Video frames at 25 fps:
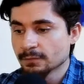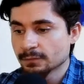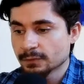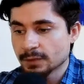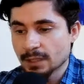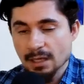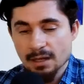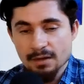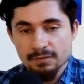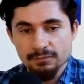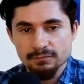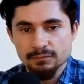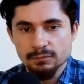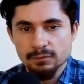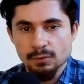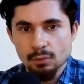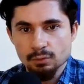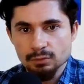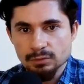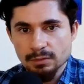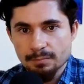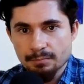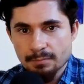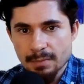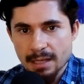They have
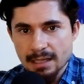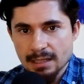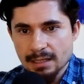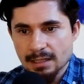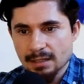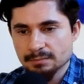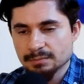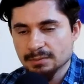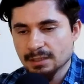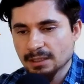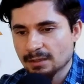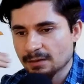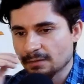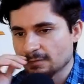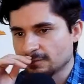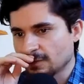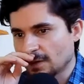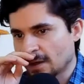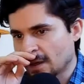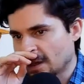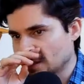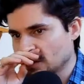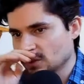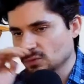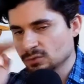all the makeup, they have
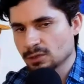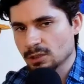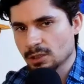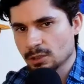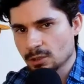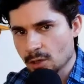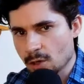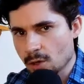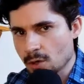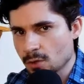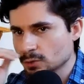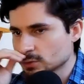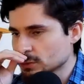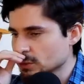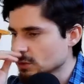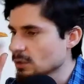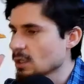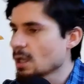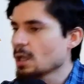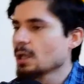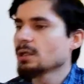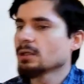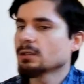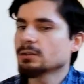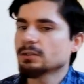like all the clothes, and
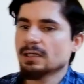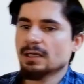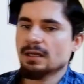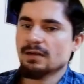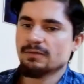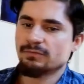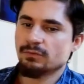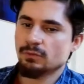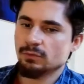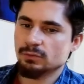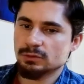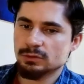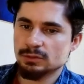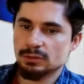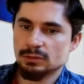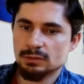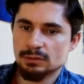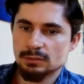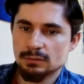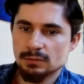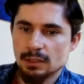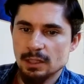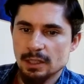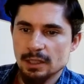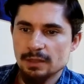they have all
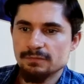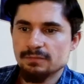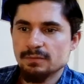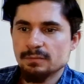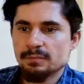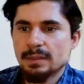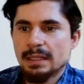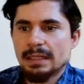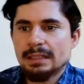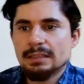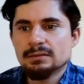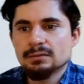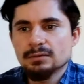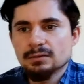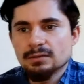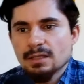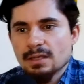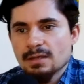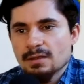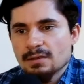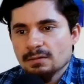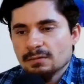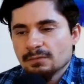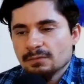the, even back in the day,